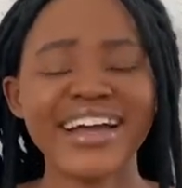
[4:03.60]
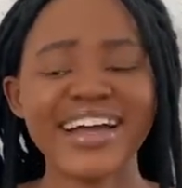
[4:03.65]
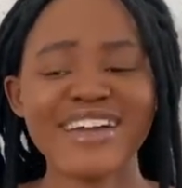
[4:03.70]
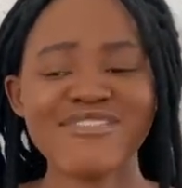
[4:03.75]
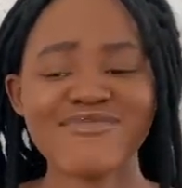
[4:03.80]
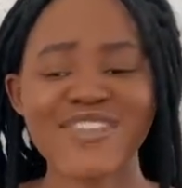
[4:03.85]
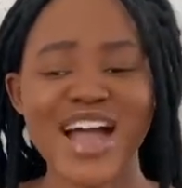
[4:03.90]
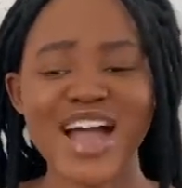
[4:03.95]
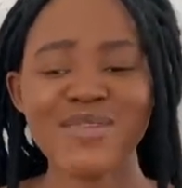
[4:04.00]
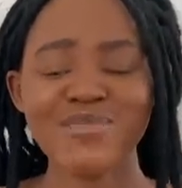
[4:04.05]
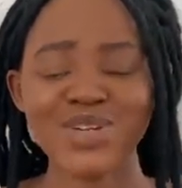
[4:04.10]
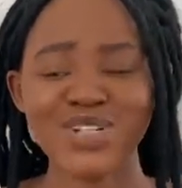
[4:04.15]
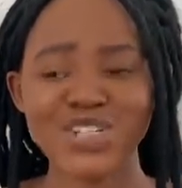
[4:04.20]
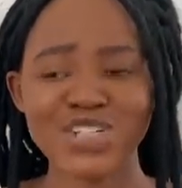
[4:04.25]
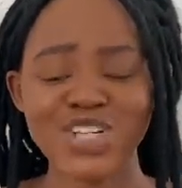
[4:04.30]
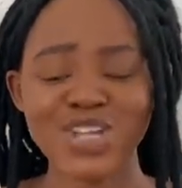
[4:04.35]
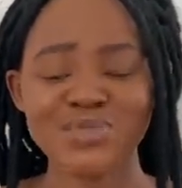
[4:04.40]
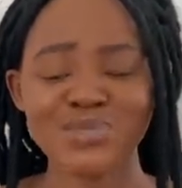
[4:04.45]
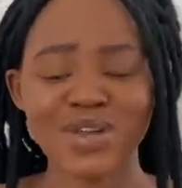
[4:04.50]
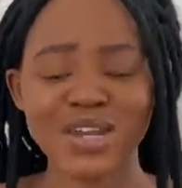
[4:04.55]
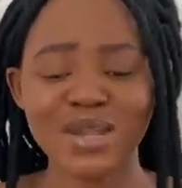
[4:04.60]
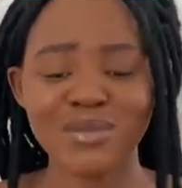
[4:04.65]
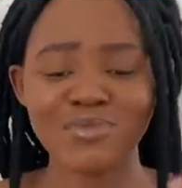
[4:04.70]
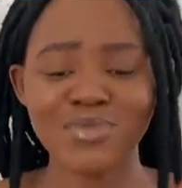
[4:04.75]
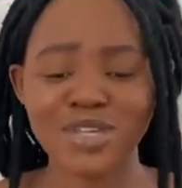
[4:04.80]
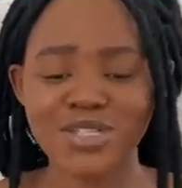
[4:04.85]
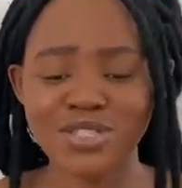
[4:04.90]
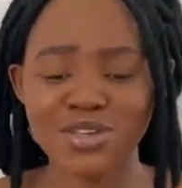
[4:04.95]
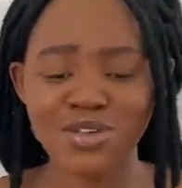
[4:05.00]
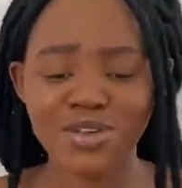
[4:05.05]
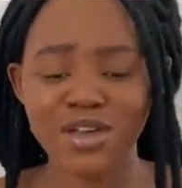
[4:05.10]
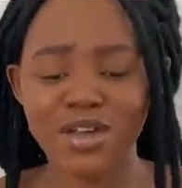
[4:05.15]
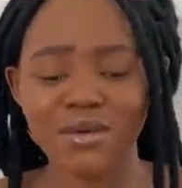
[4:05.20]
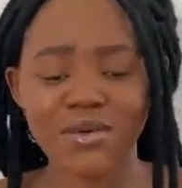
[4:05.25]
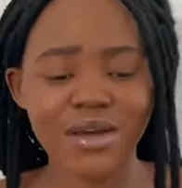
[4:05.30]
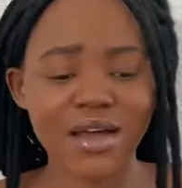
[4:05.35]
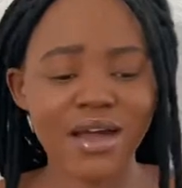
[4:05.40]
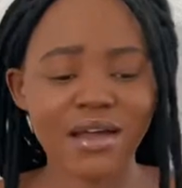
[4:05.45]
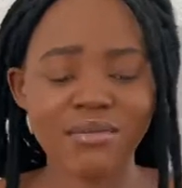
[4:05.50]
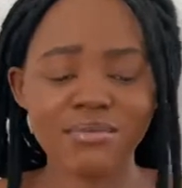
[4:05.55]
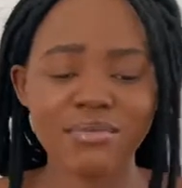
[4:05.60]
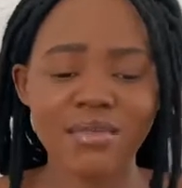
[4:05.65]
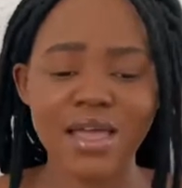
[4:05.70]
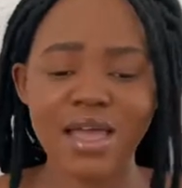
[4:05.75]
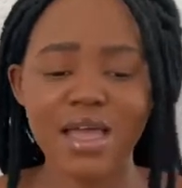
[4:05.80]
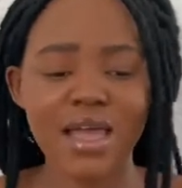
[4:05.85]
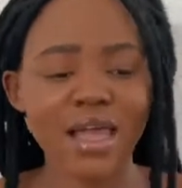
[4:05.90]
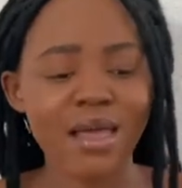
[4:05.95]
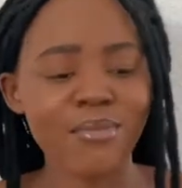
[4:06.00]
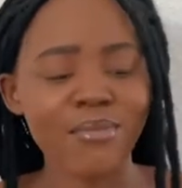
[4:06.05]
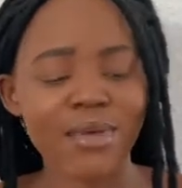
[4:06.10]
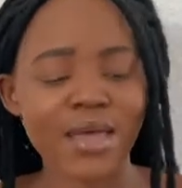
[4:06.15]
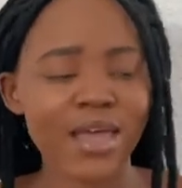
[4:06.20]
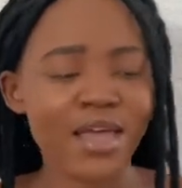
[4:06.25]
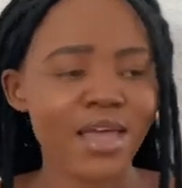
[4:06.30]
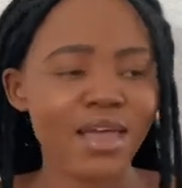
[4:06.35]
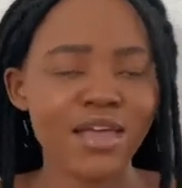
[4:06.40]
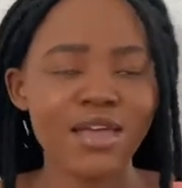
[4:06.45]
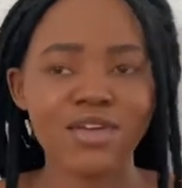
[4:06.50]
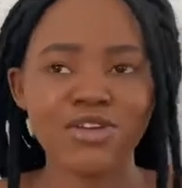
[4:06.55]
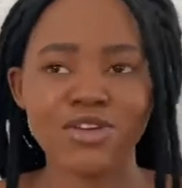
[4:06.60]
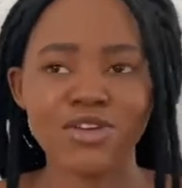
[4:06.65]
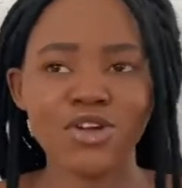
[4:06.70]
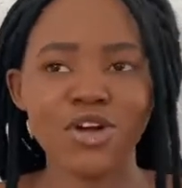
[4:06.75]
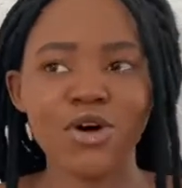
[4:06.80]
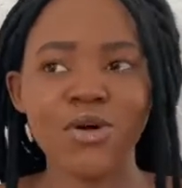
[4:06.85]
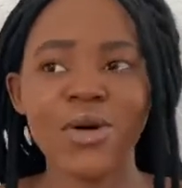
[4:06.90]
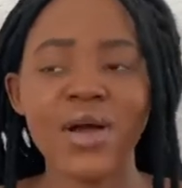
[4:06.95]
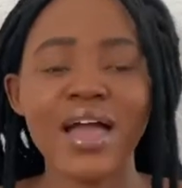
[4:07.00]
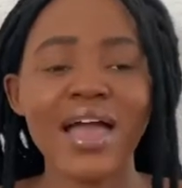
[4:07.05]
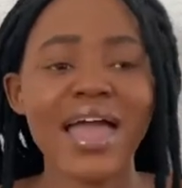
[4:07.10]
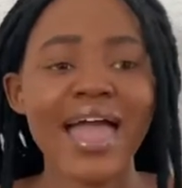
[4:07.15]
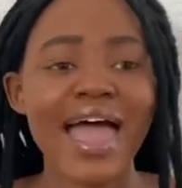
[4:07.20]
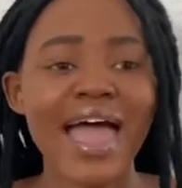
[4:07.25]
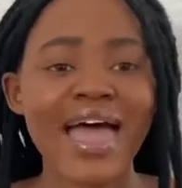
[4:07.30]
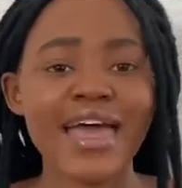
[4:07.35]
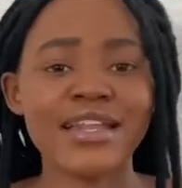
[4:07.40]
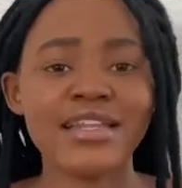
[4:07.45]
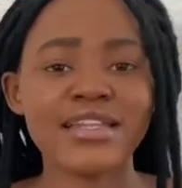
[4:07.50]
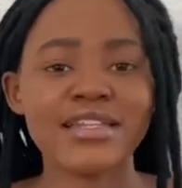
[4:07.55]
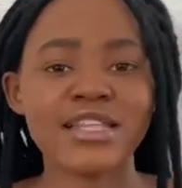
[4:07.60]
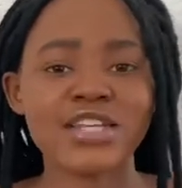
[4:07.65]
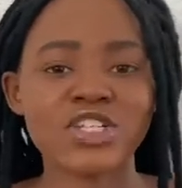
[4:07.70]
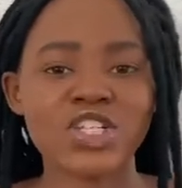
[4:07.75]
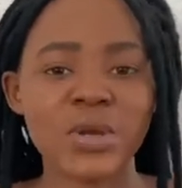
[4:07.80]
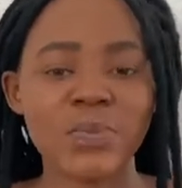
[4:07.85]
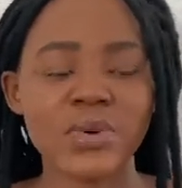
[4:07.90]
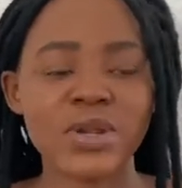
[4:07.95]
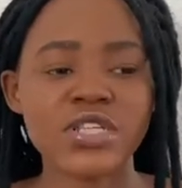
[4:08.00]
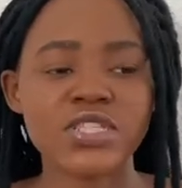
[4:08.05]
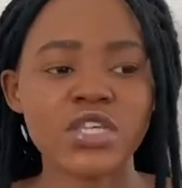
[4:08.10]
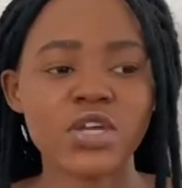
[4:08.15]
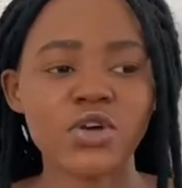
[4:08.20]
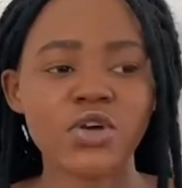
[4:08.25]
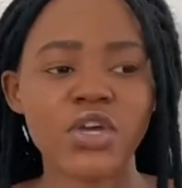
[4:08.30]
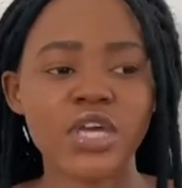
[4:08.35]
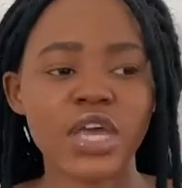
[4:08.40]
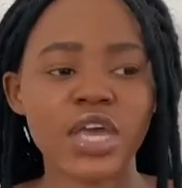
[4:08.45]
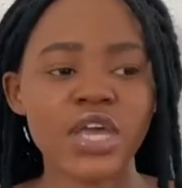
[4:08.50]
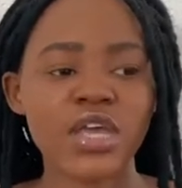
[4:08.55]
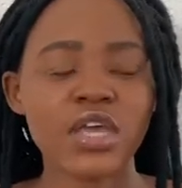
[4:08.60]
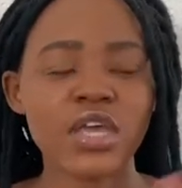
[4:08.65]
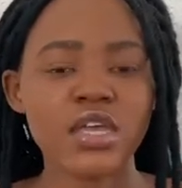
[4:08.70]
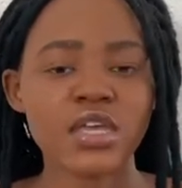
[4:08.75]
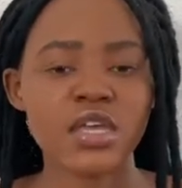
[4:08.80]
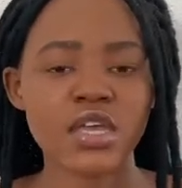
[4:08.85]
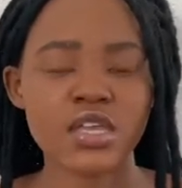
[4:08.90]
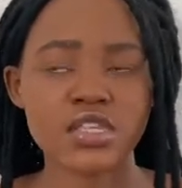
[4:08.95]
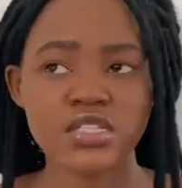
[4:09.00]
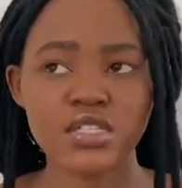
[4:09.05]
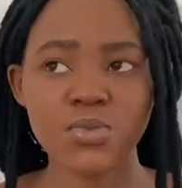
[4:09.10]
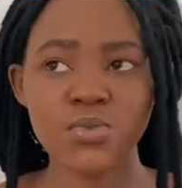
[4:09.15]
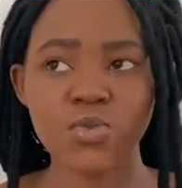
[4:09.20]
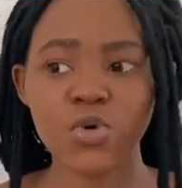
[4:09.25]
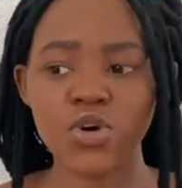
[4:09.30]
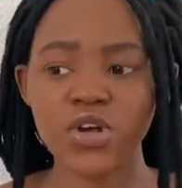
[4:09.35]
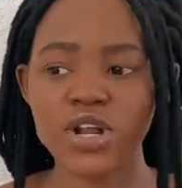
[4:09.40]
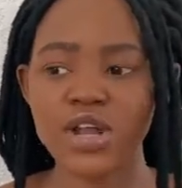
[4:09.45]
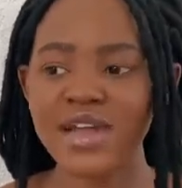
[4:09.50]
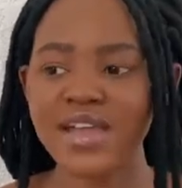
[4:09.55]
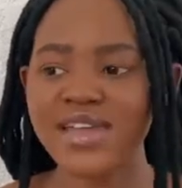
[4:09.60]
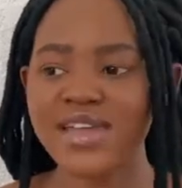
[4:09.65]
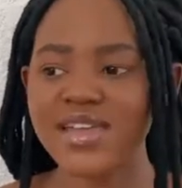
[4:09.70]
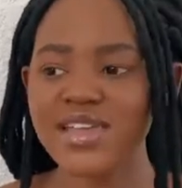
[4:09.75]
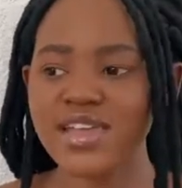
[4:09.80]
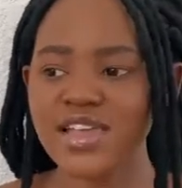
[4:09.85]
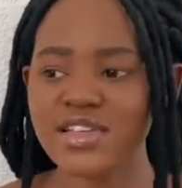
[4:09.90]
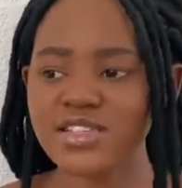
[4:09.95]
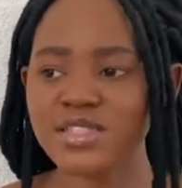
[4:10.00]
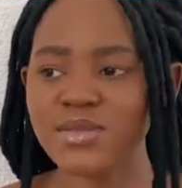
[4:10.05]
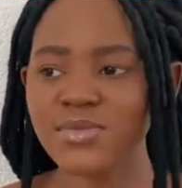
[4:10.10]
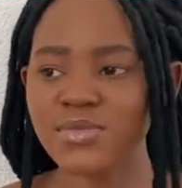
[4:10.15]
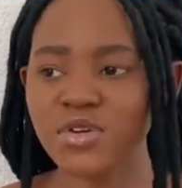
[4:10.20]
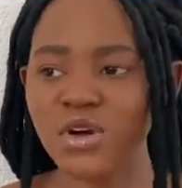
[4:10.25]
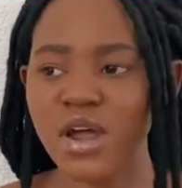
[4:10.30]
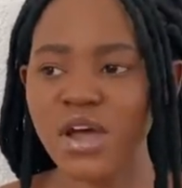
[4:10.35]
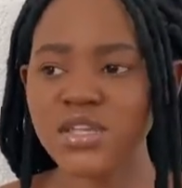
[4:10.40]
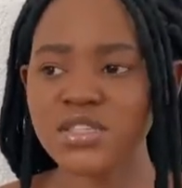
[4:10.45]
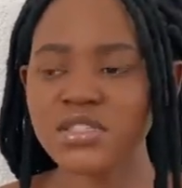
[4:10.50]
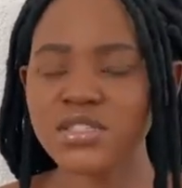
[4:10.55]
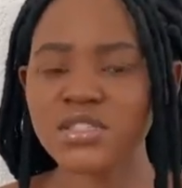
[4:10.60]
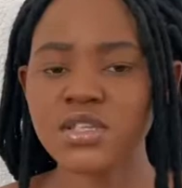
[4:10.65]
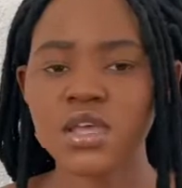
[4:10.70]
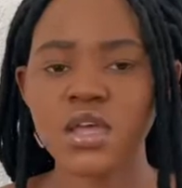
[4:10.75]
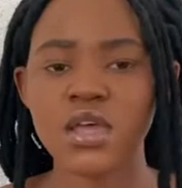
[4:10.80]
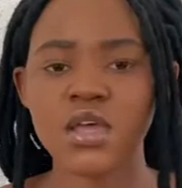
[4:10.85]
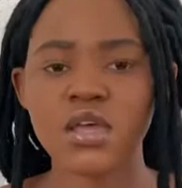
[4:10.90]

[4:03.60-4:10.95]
if I'm a sheep and I'm busy going around, man, man, you know, and the shepherd is saying, okay, here's some water, here's some grass,